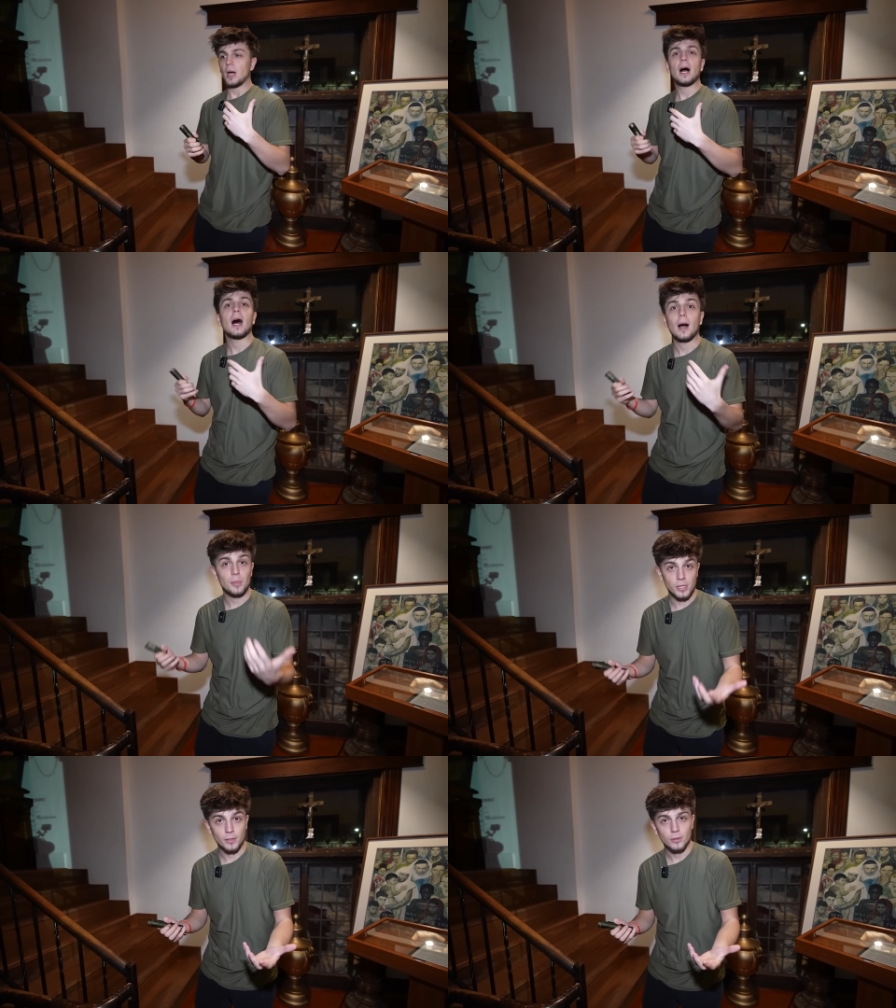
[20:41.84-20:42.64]

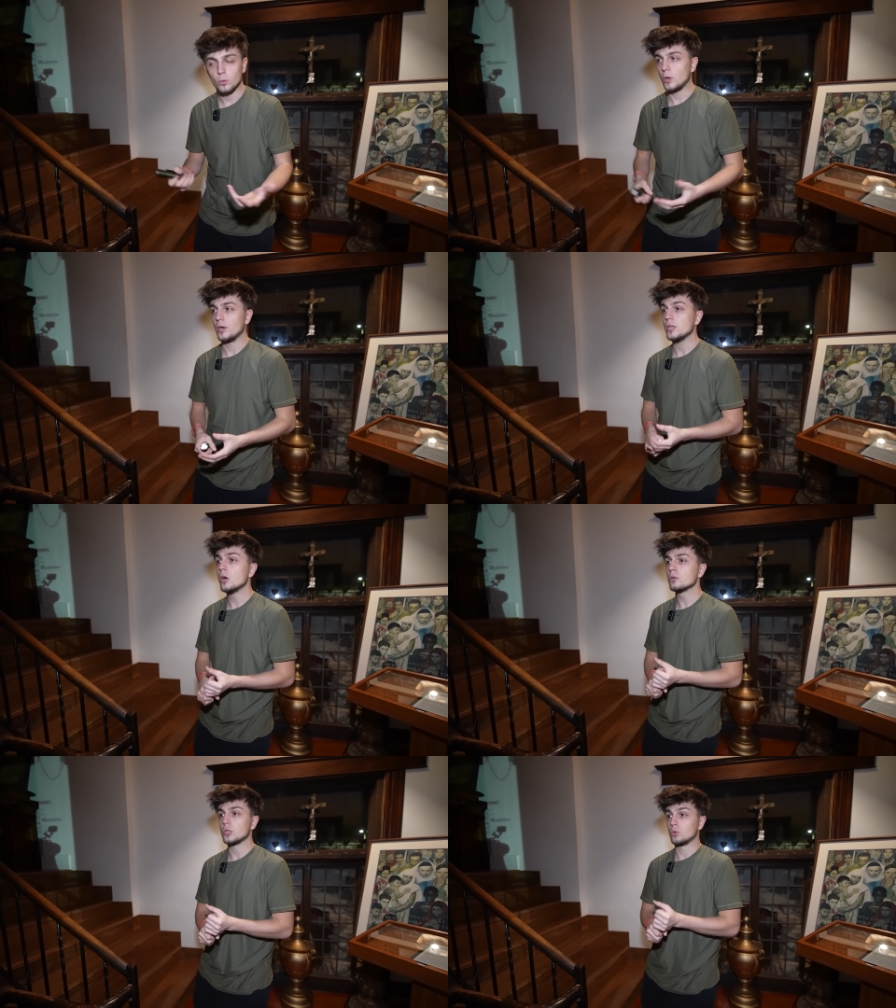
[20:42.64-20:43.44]
hobby where he
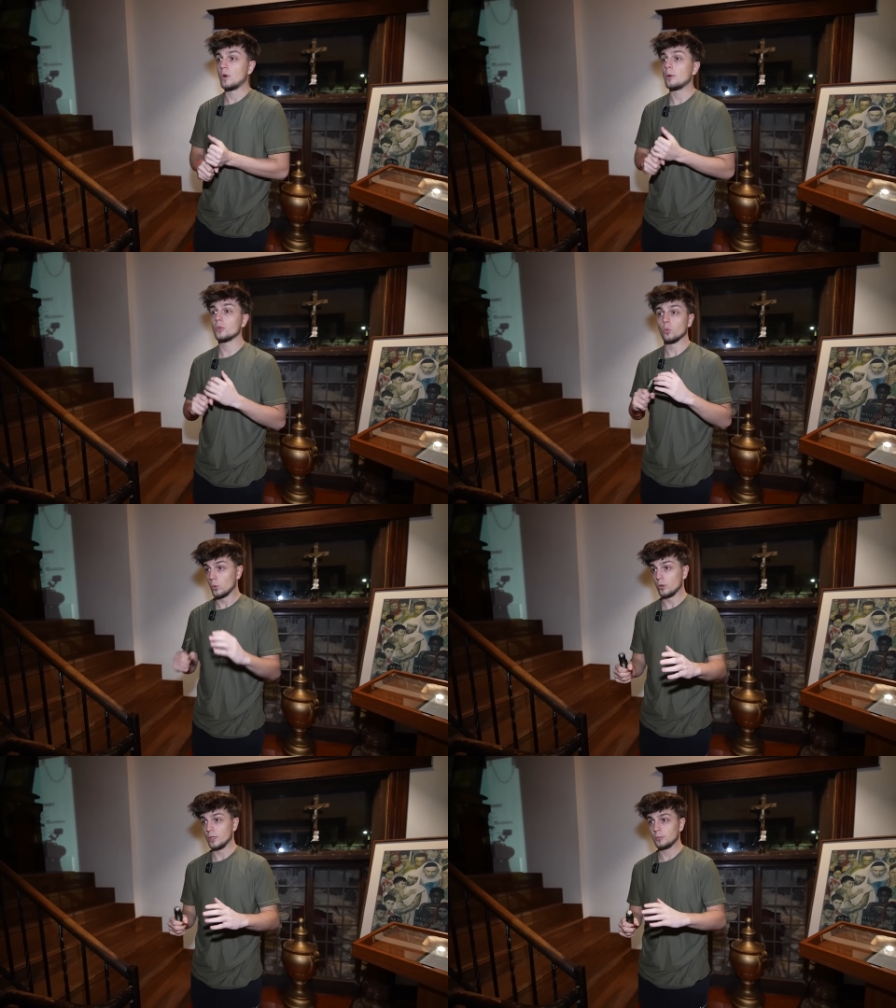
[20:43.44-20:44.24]
goes around the
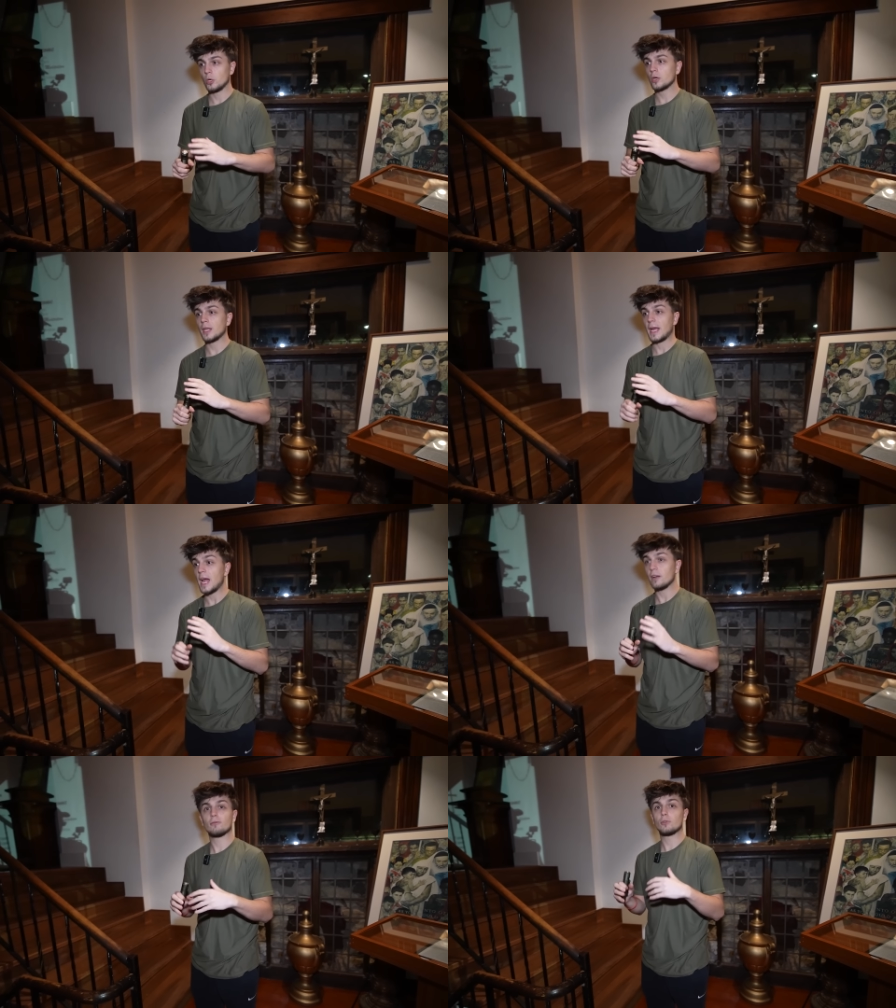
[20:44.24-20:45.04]
world. I'm talking like
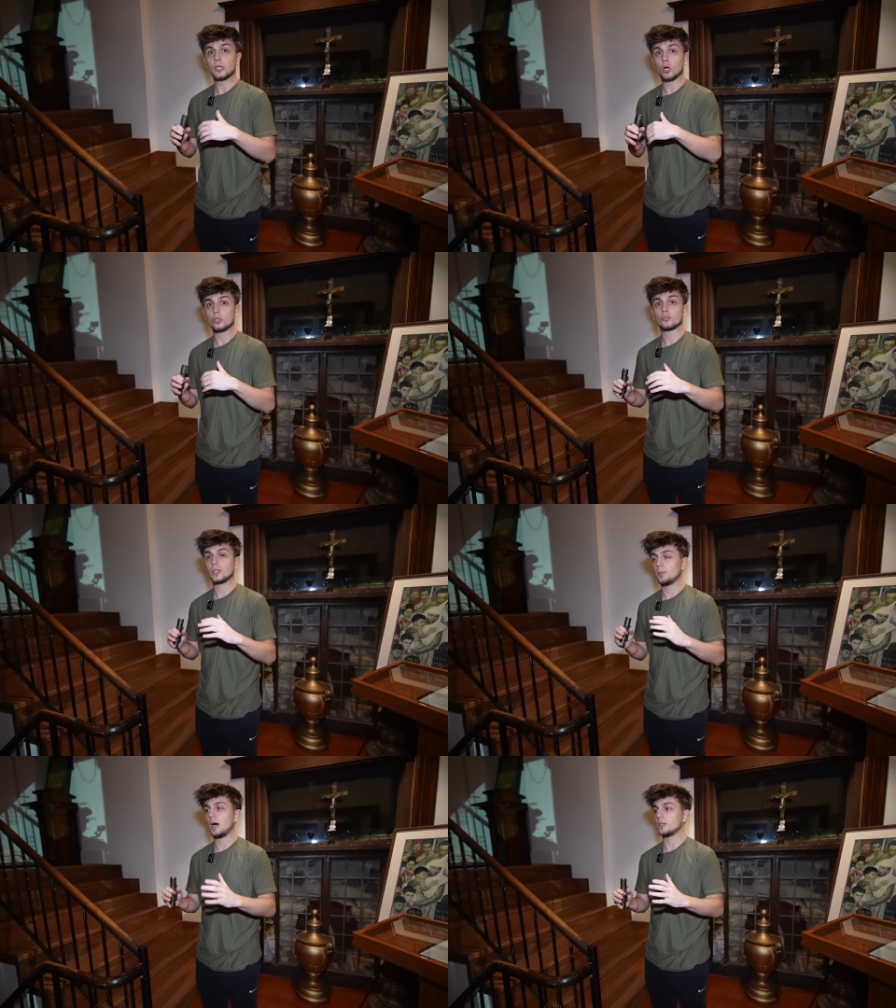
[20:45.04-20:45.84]
every
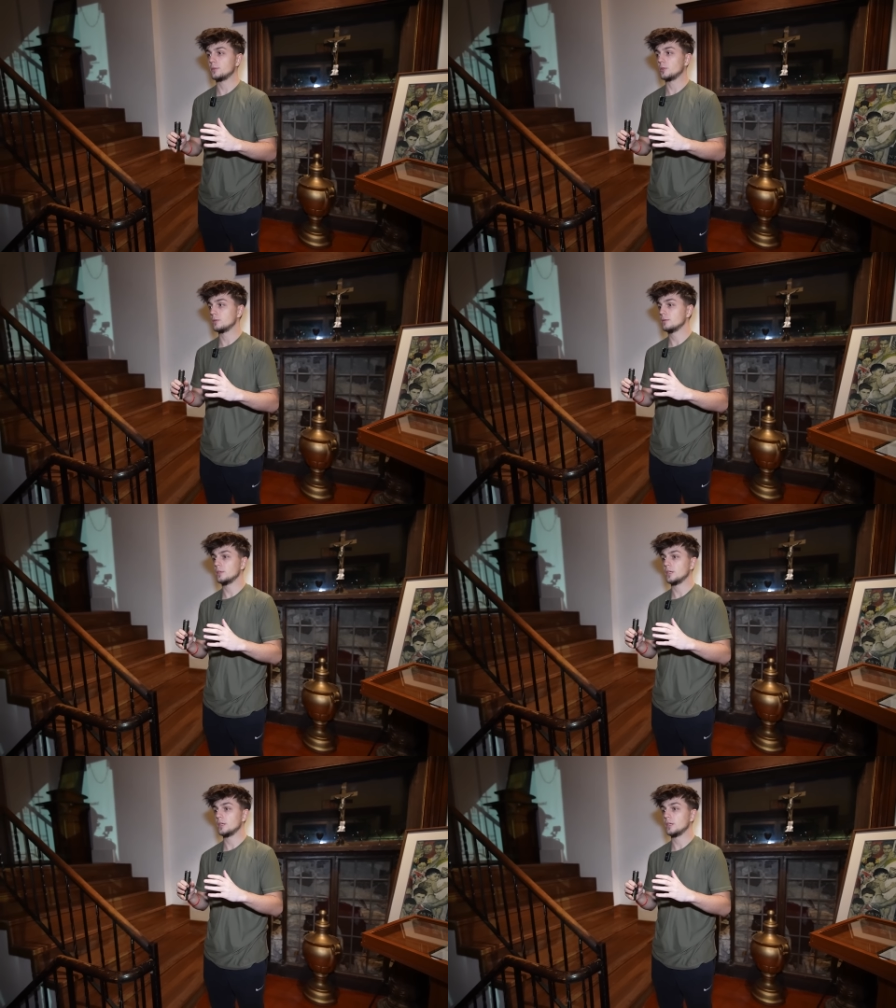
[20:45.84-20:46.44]
country possible,